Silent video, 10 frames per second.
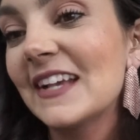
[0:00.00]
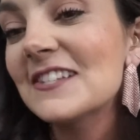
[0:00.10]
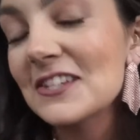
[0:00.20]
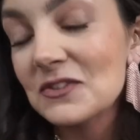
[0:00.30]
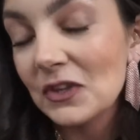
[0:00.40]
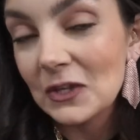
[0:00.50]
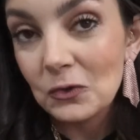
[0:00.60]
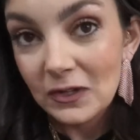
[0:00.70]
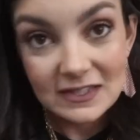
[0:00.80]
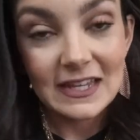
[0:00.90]
it's just really
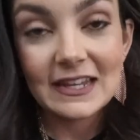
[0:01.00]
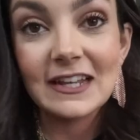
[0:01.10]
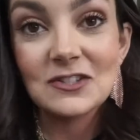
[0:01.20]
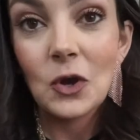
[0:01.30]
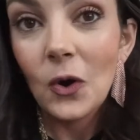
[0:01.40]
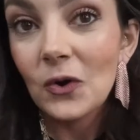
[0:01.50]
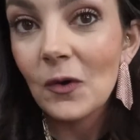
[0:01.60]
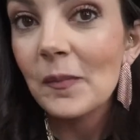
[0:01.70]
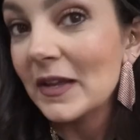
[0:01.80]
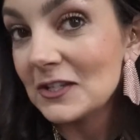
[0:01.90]
cool. It's like a
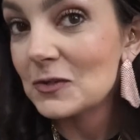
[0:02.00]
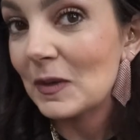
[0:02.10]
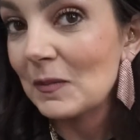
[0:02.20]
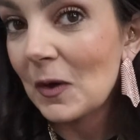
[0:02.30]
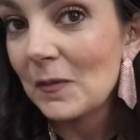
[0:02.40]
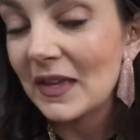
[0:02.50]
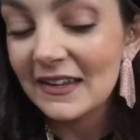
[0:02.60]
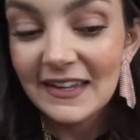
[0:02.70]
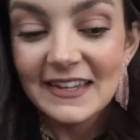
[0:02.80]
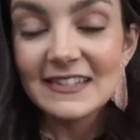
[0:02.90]
total pinch me moment.